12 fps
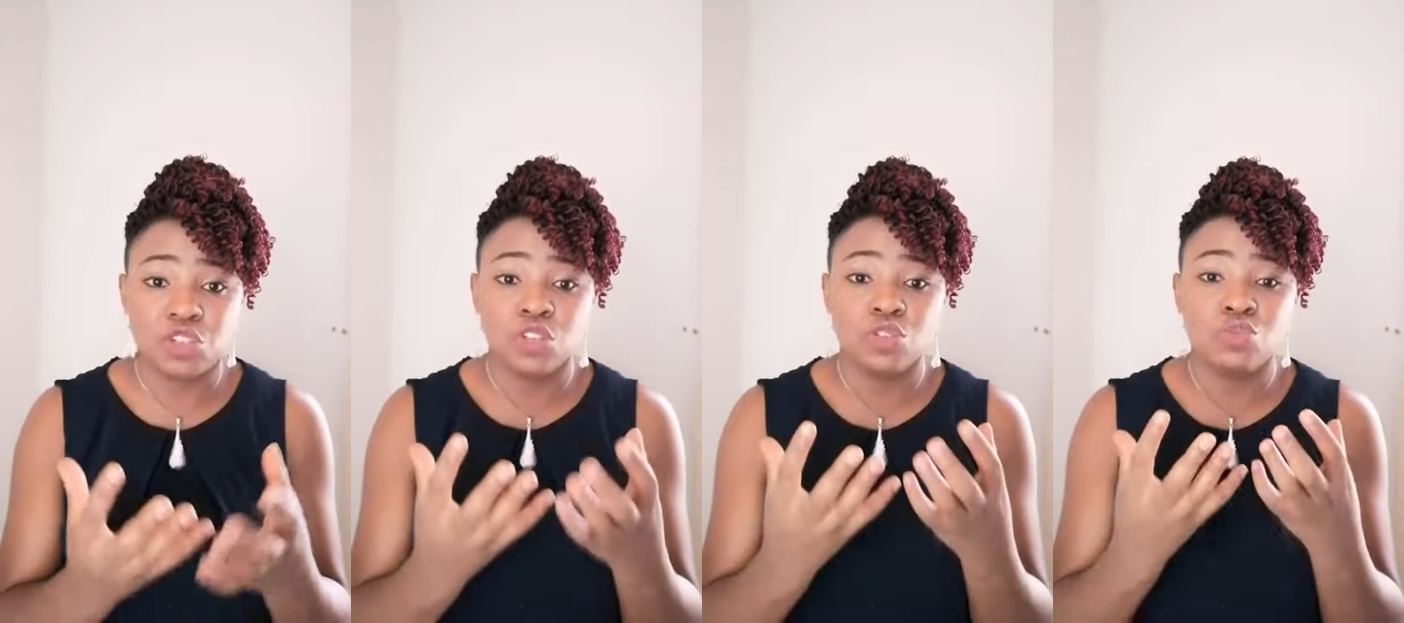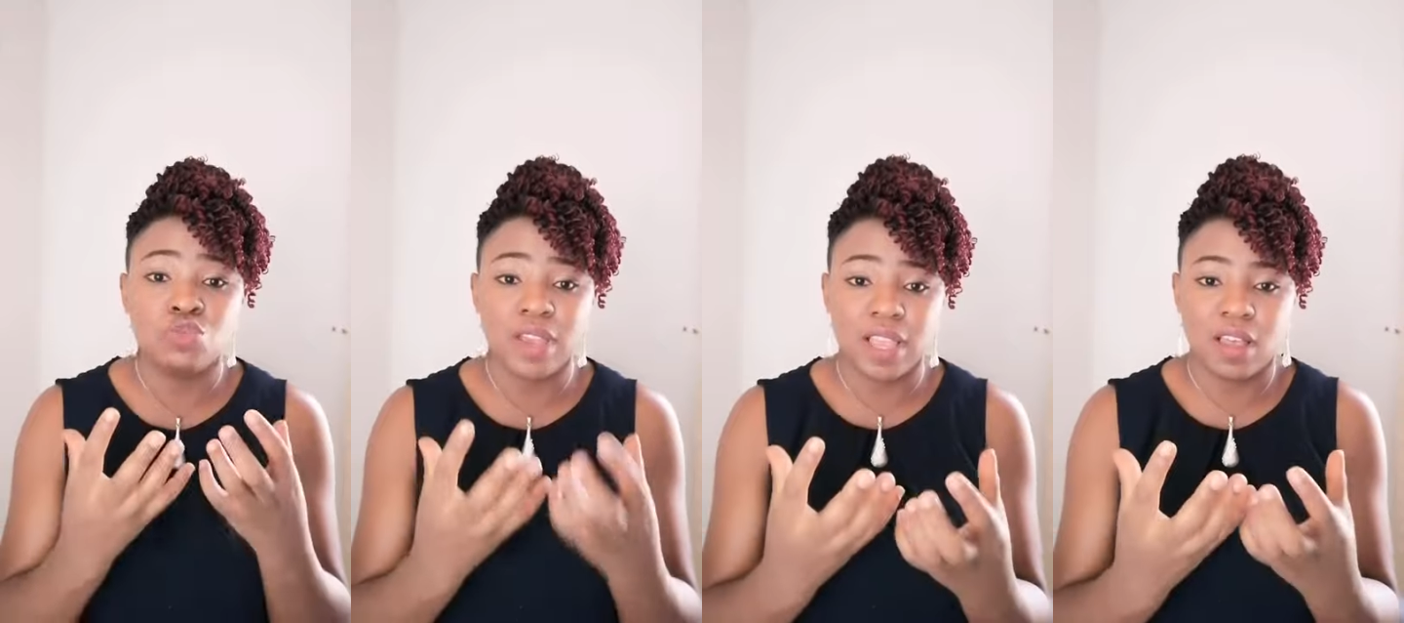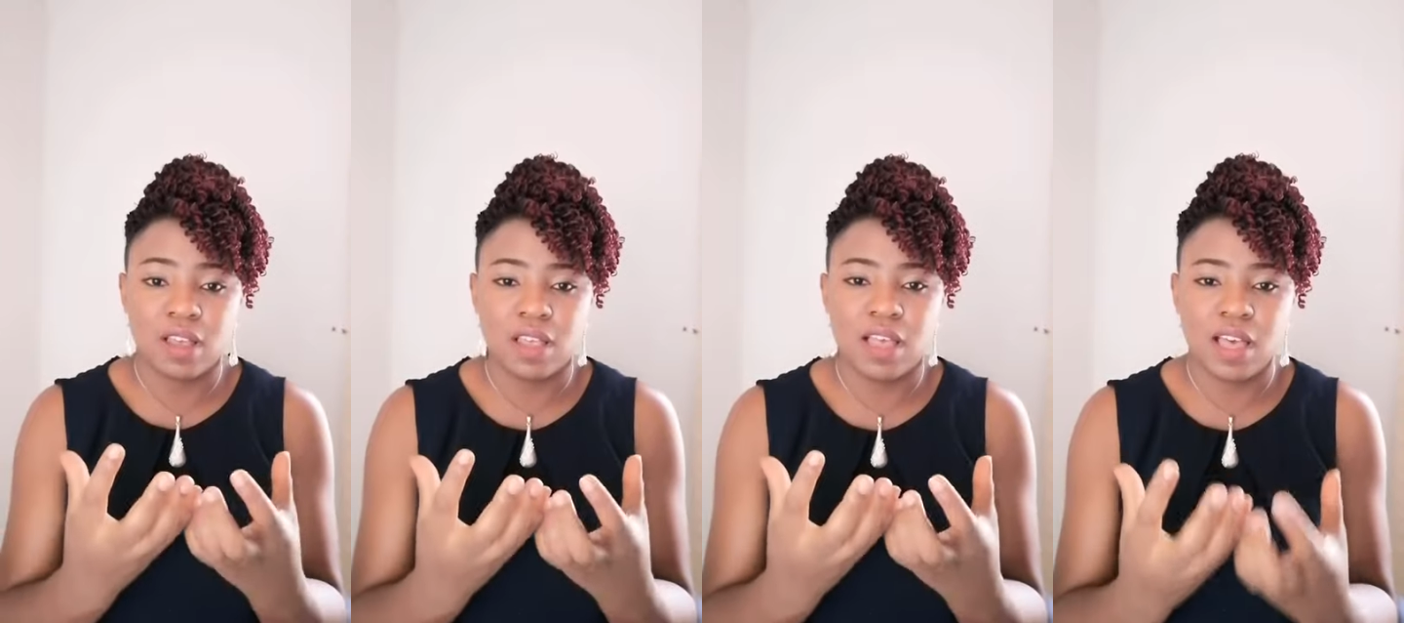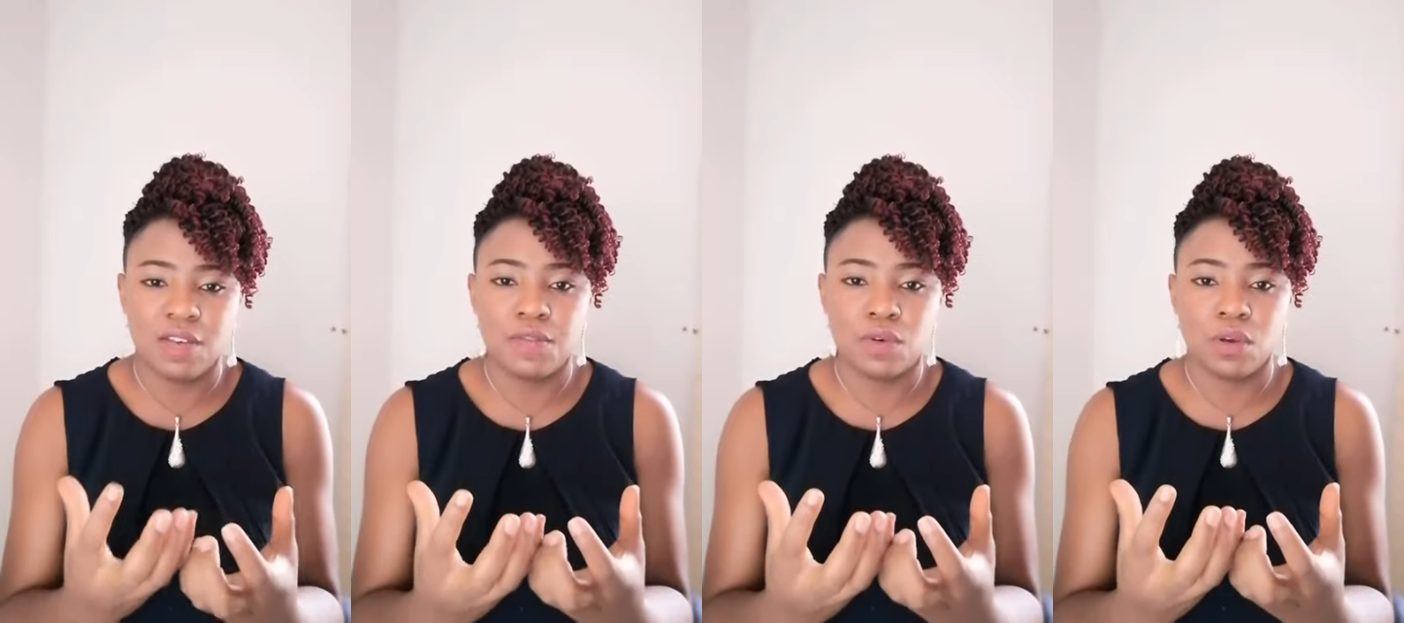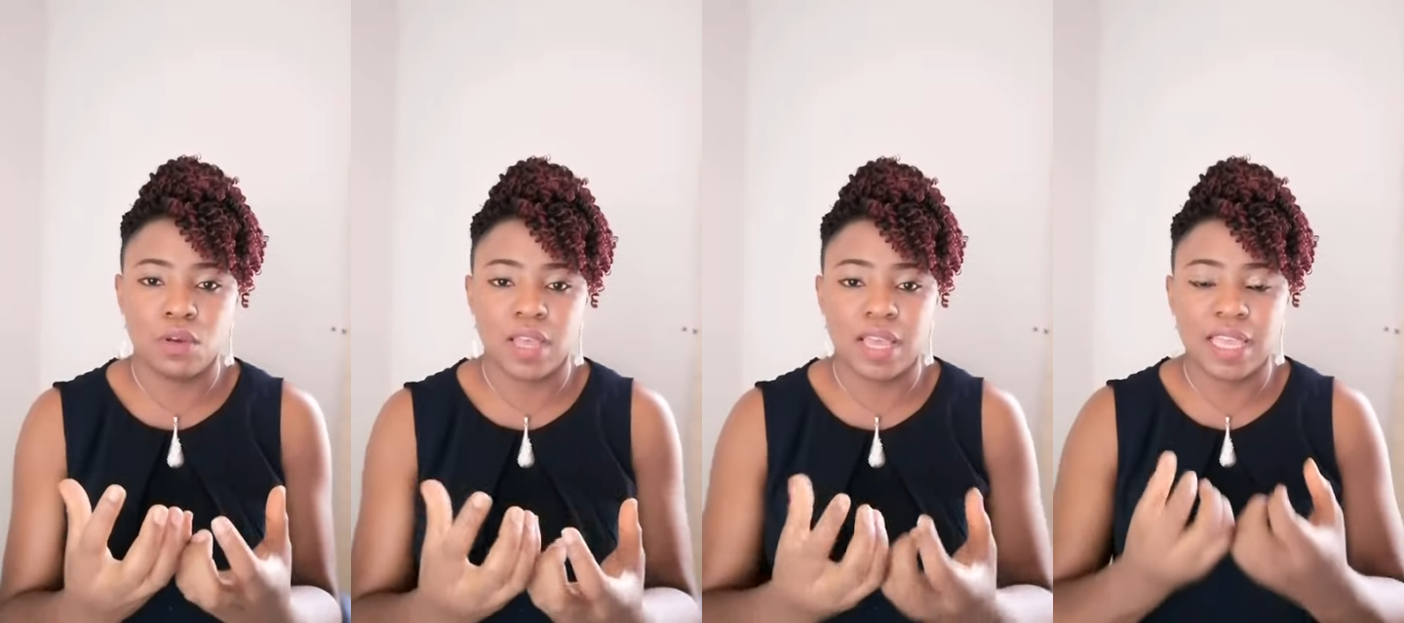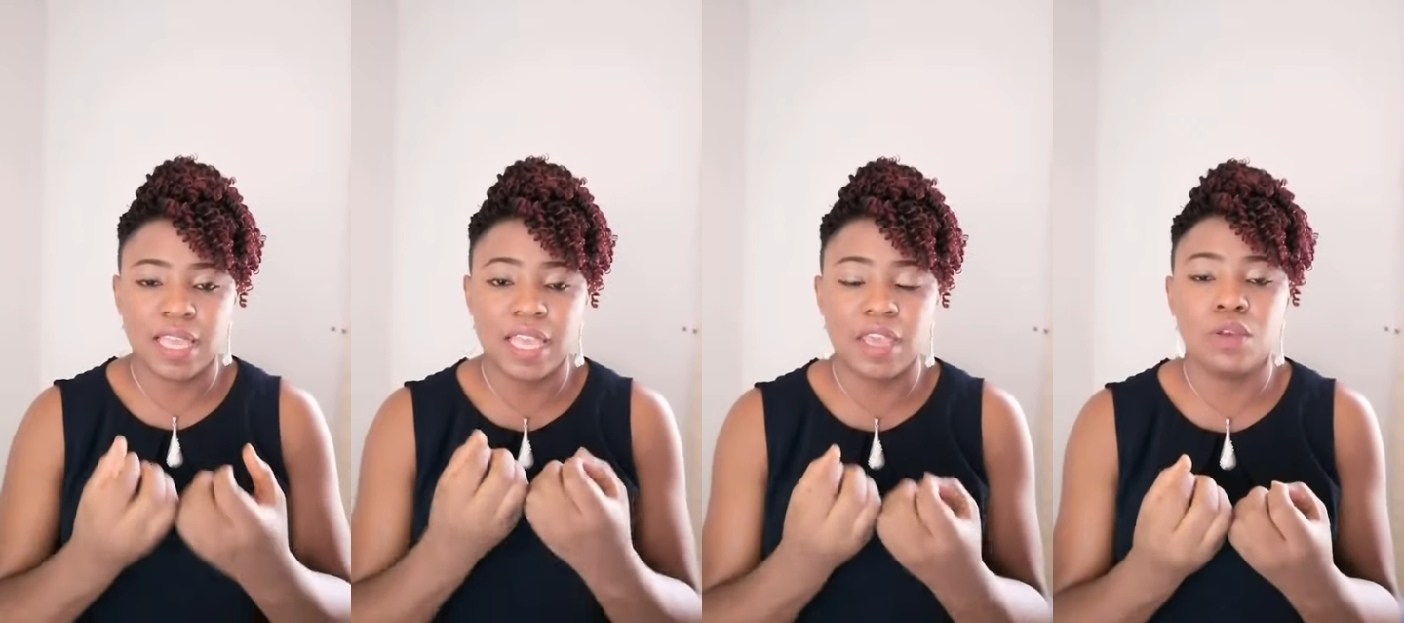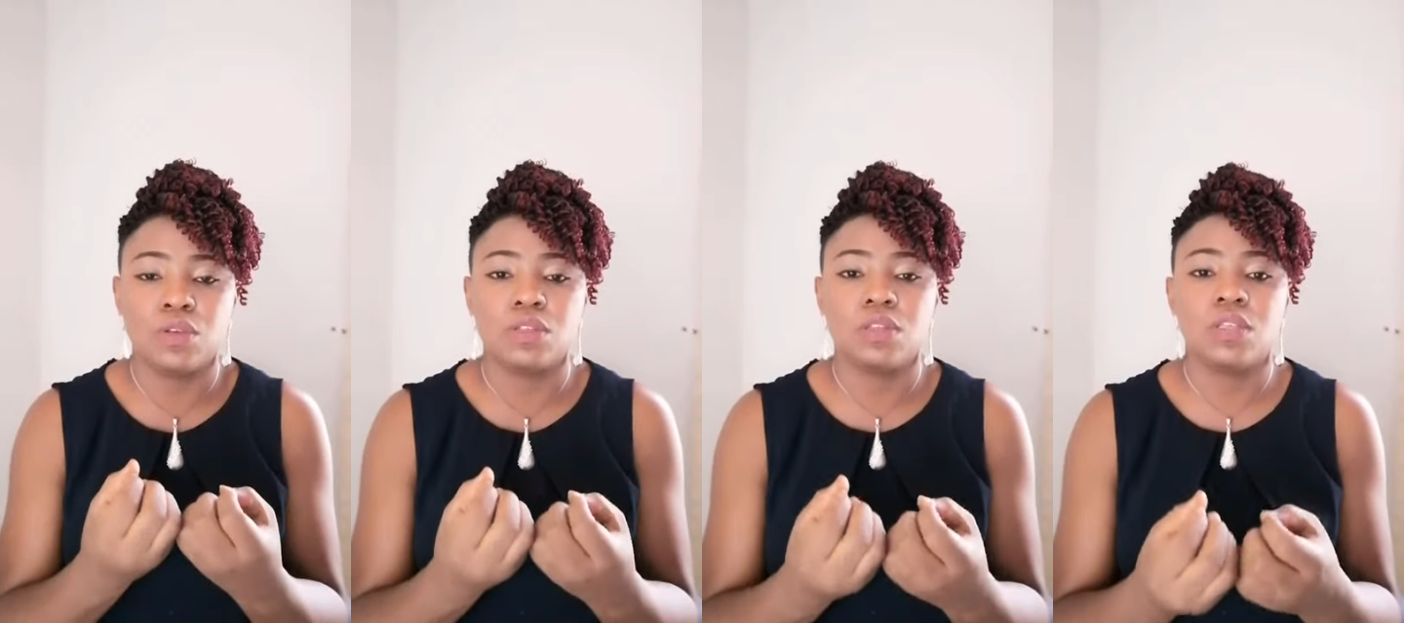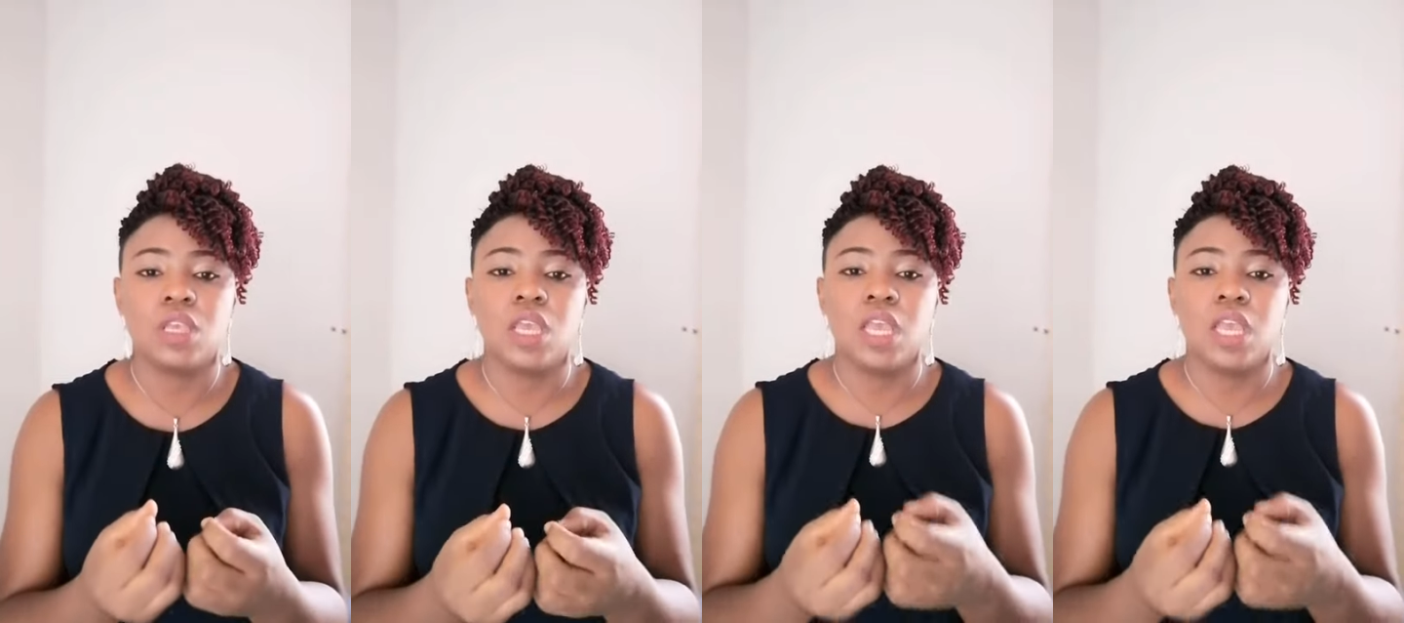just wreak havoc and chaos